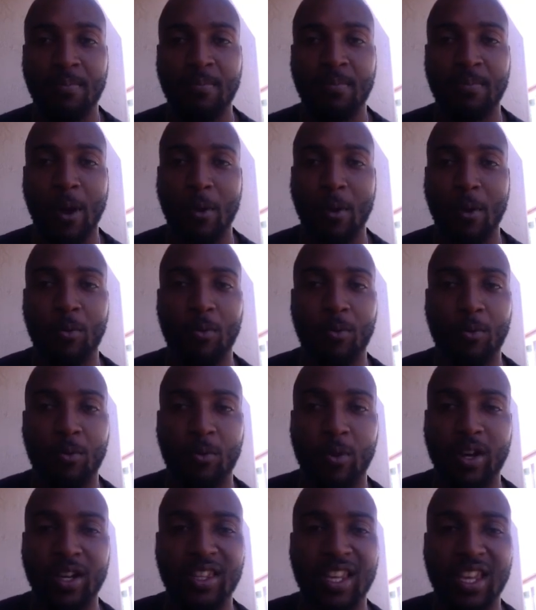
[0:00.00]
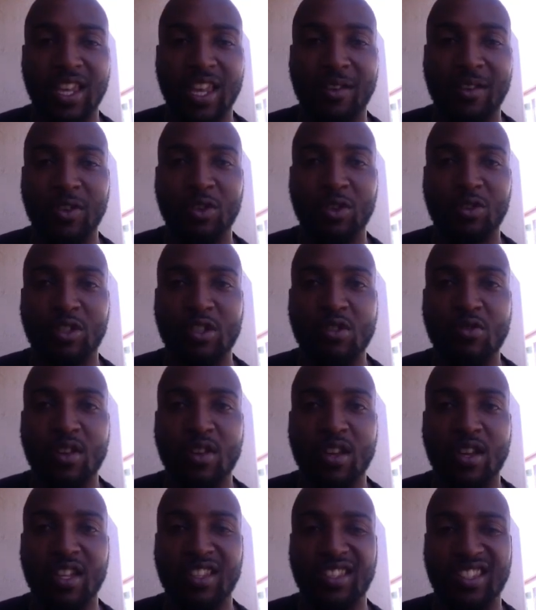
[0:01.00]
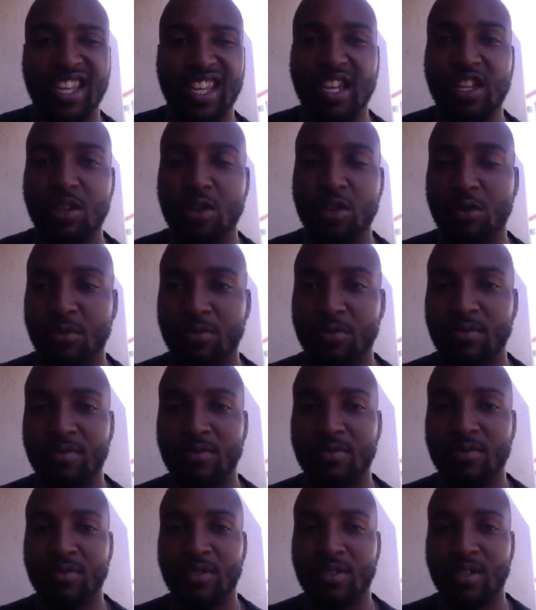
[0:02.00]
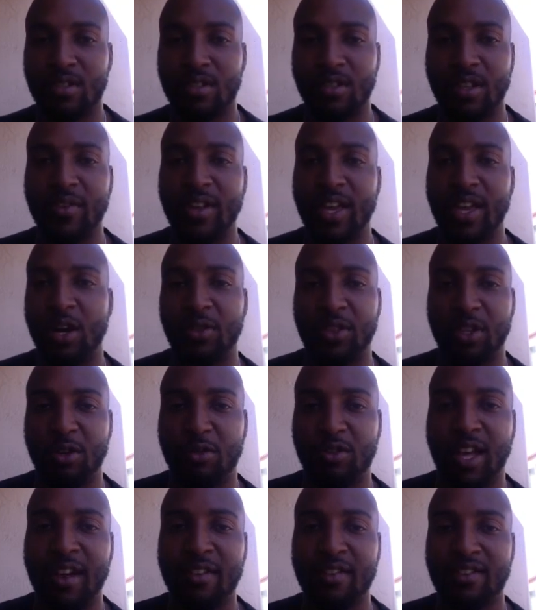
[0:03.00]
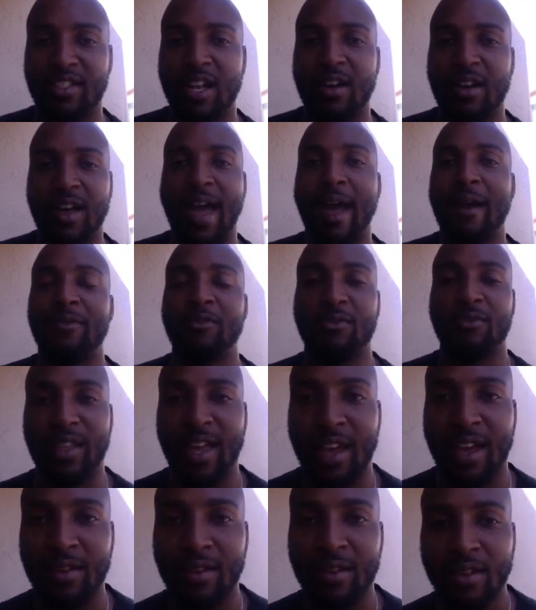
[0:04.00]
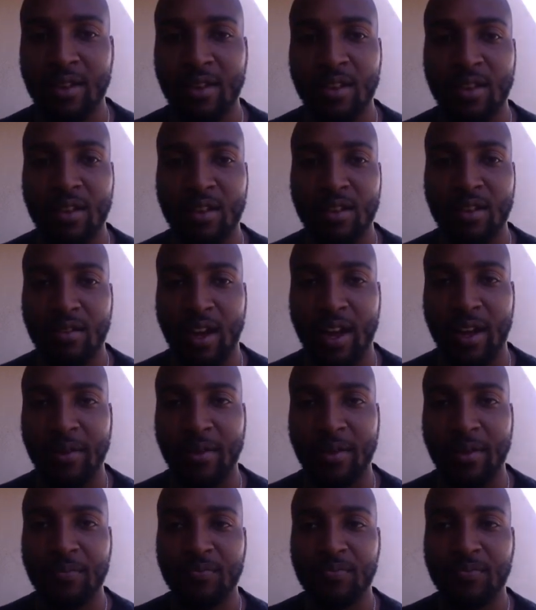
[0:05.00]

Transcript: But what did they give you so you can continue to live a healthier lifestyle after that, right?